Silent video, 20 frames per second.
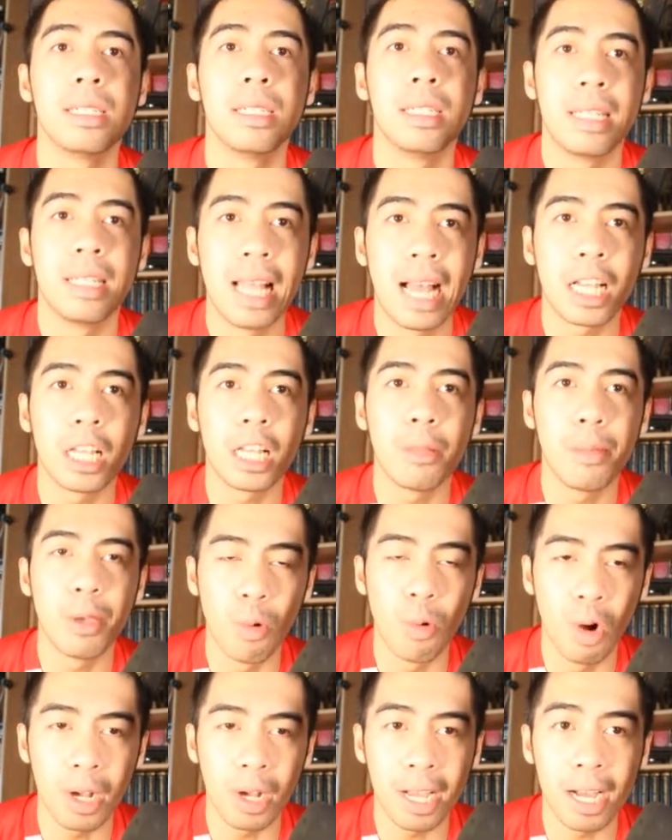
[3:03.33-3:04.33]
Not going to be a
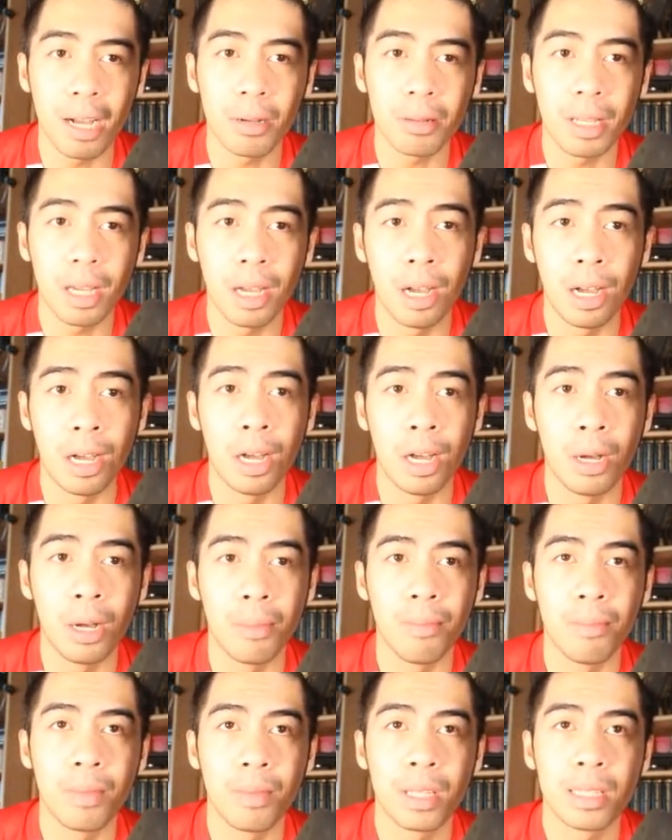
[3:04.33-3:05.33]
walkout.
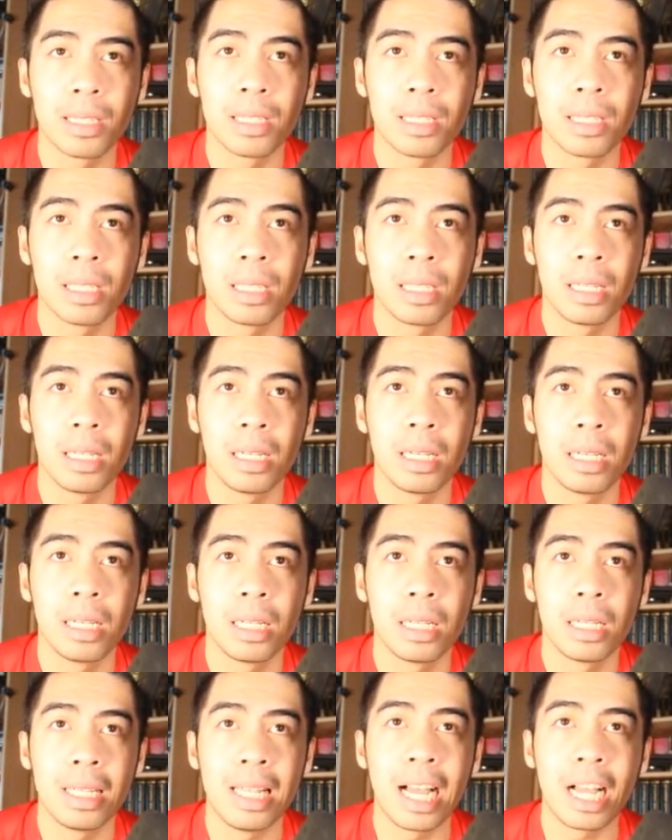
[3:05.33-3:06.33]
Um,
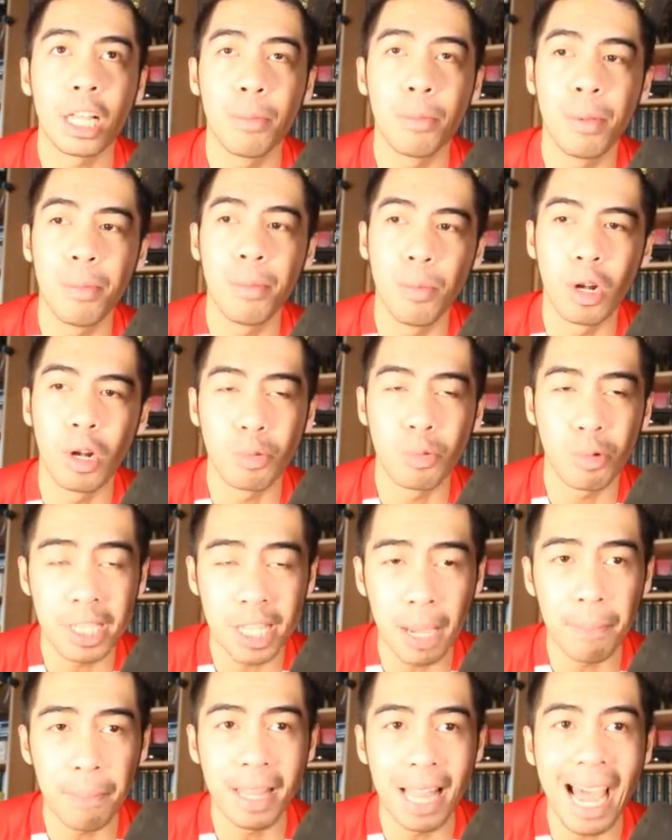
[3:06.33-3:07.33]
not going to be boards. We're
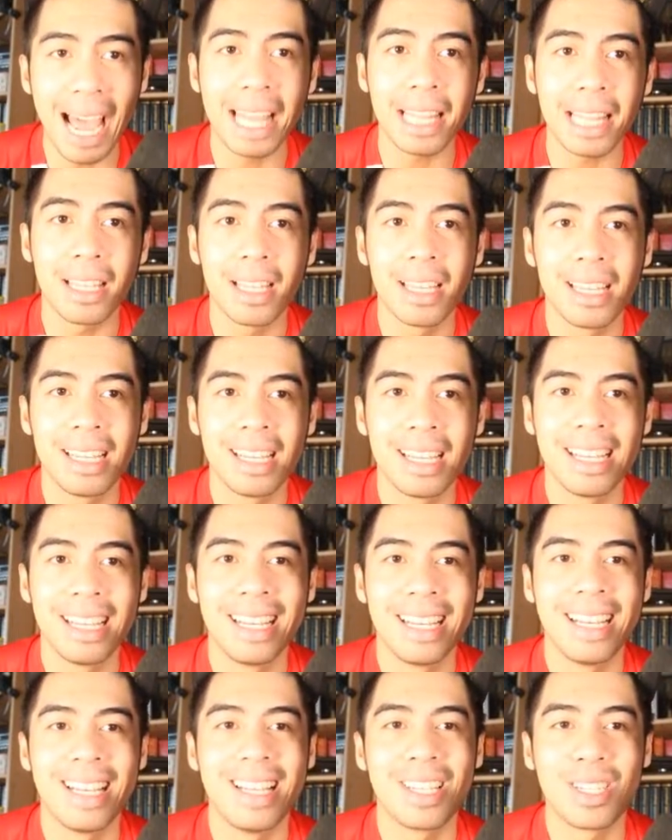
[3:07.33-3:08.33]
skipping that.
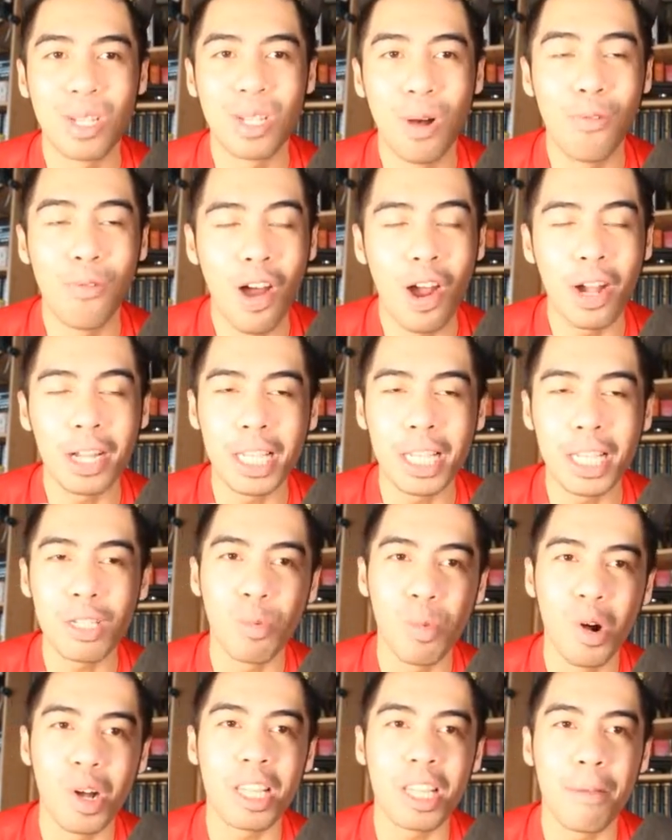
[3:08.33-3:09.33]
So far, these
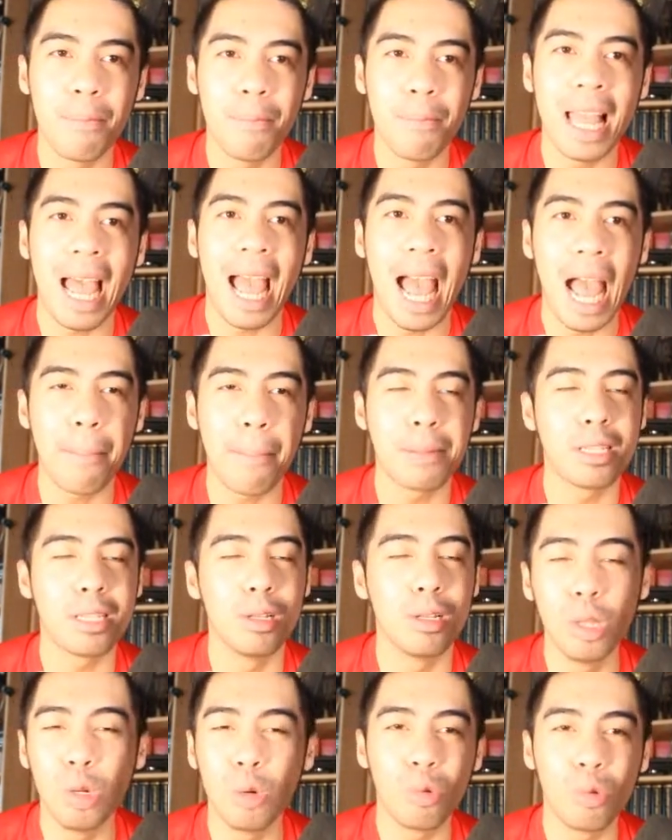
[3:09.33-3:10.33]
rewards have been
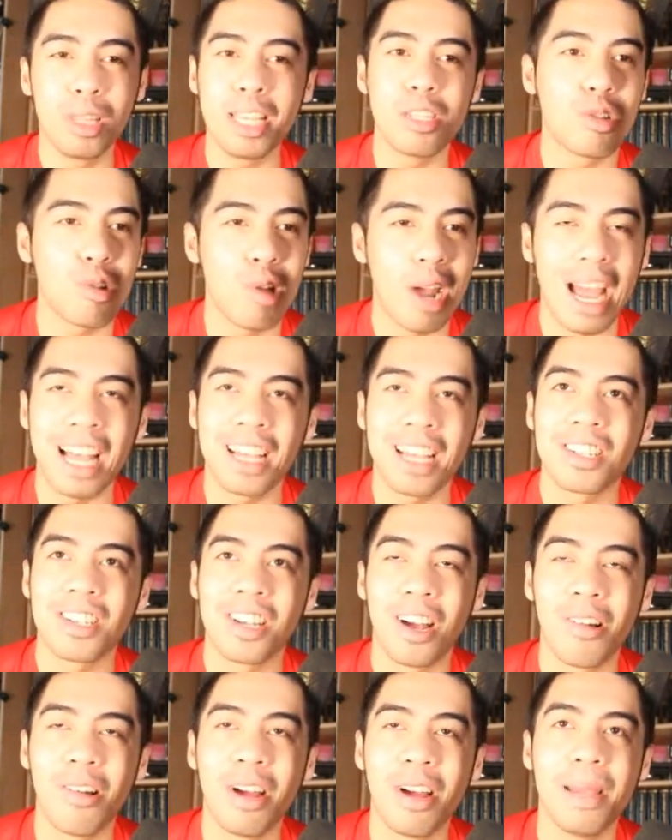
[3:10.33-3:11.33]
absolutely trash.
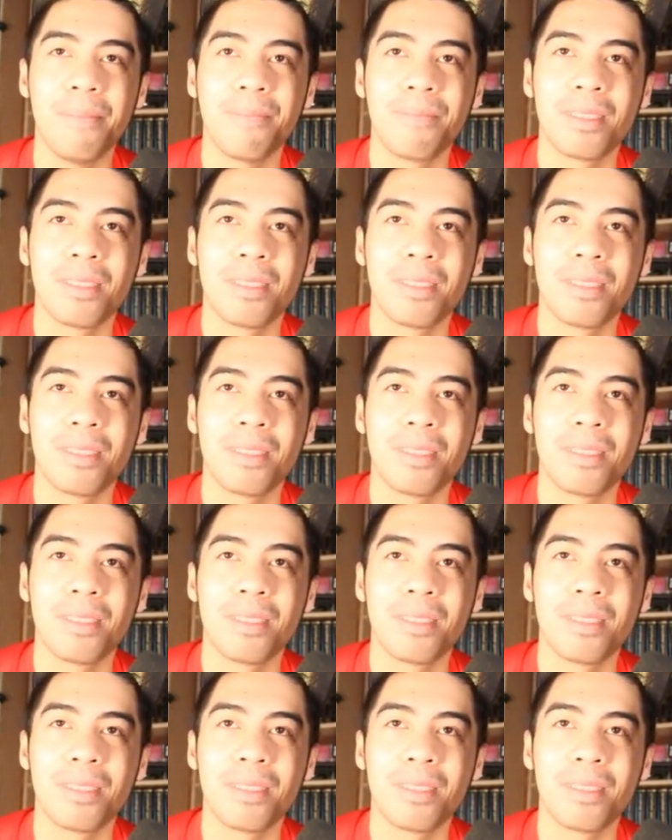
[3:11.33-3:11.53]
All right?